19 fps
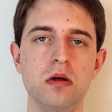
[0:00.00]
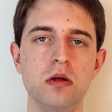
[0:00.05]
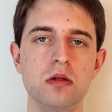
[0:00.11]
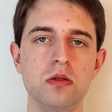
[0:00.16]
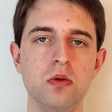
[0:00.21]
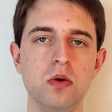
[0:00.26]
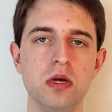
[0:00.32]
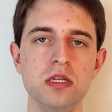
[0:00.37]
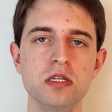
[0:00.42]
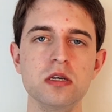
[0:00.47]

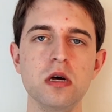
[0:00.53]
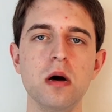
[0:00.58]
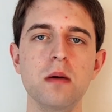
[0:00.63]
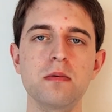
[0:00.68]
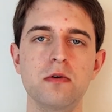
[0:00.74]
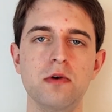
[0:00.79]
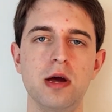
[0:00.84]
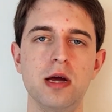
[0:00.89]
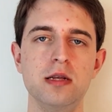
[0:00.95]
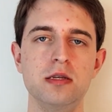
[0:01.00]
looking to
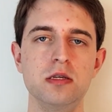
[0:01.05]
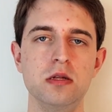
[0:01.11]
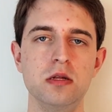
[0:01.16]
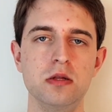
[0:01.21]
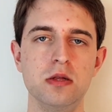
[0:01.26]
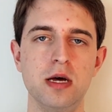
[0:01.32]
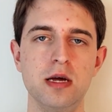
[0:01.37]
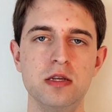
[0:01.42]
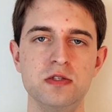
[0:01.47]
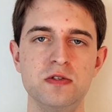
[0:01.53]
upgrade to the
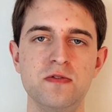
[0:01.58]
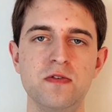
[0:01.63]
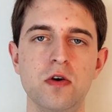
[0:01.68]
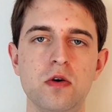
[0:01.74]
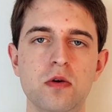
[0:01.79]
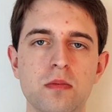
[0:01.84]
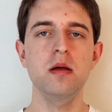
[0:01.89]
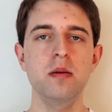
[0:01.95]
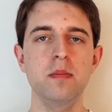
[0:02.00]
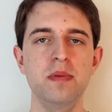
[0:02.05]
latest
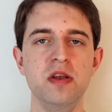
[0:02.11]
phone.